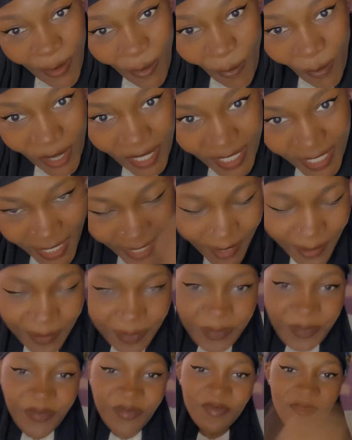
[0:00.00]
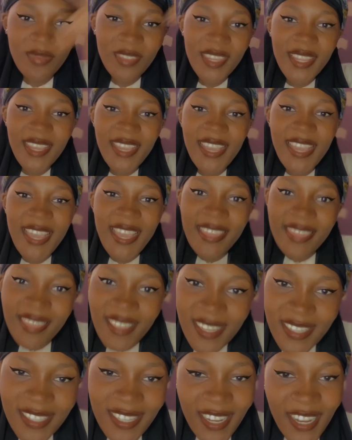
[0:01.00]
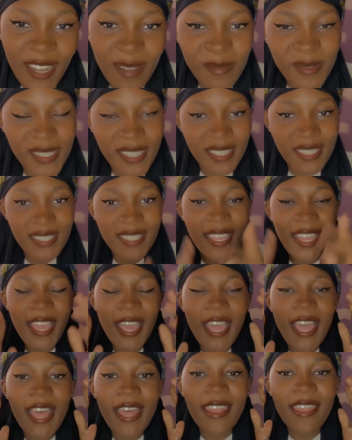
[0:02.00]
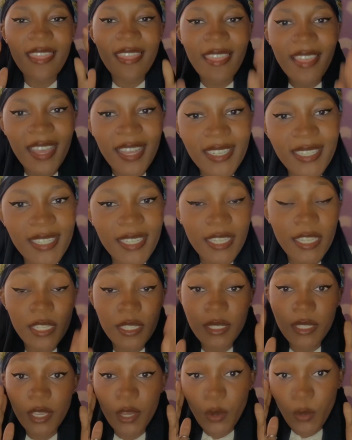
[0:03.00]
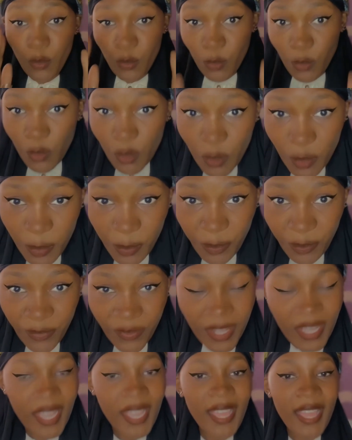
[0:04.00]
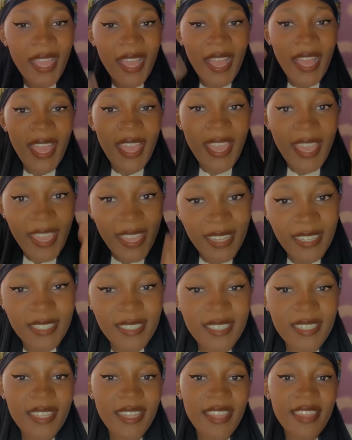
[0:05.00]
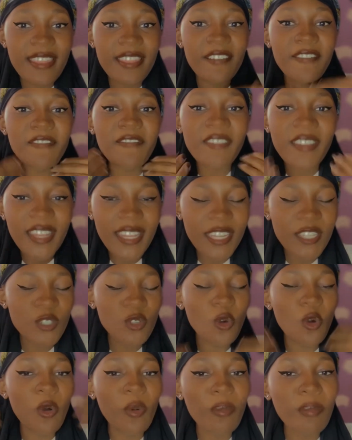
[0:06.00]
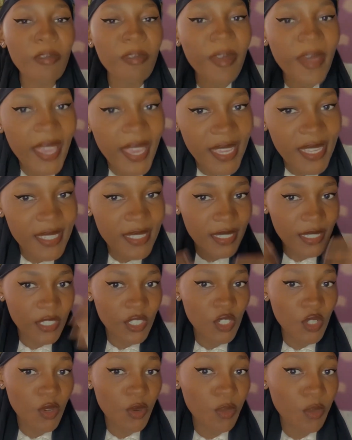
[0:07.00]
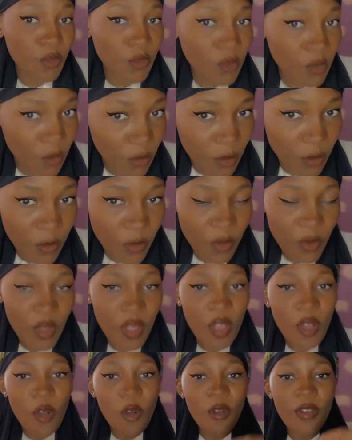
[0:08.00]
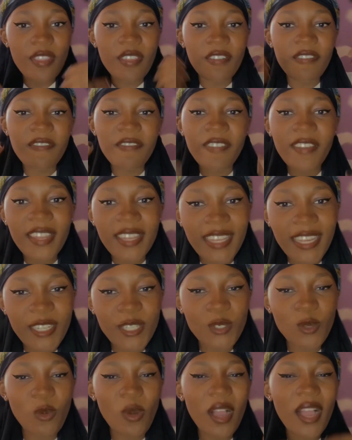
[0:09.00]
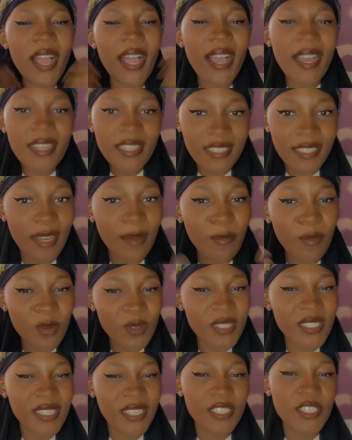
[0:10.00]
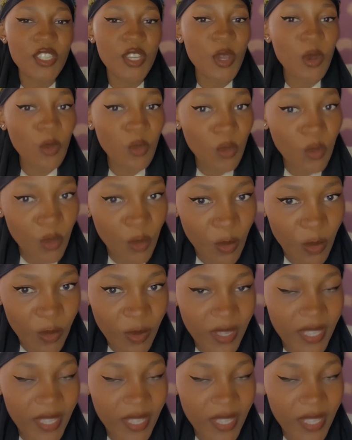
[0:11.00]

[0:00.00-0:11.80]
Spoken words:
kwacha. In that circumstance, that is a rule, and the failure to obey such a rule or the failure to act upon such a rule